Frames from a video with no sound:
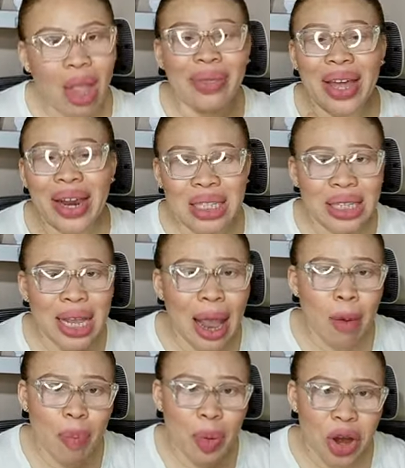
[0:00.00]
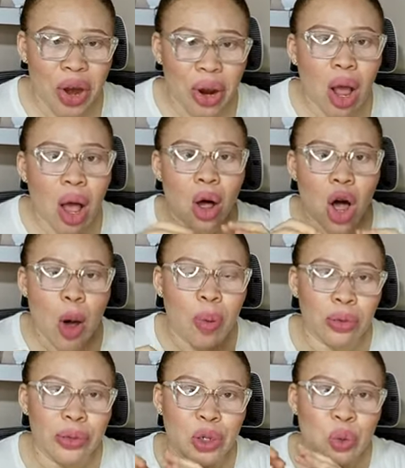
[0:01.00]
that entire period up
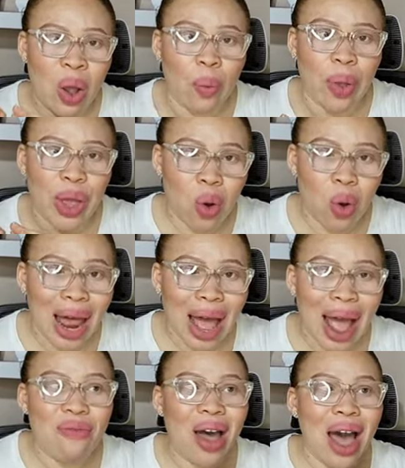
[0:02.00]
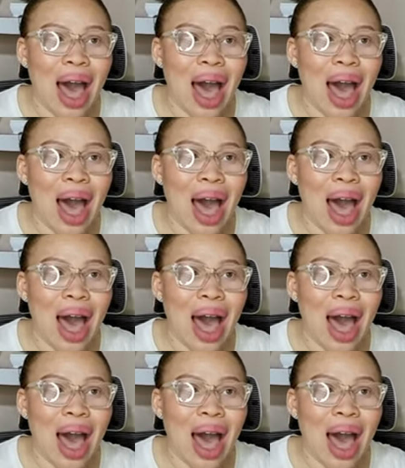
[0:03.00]
until when we go live,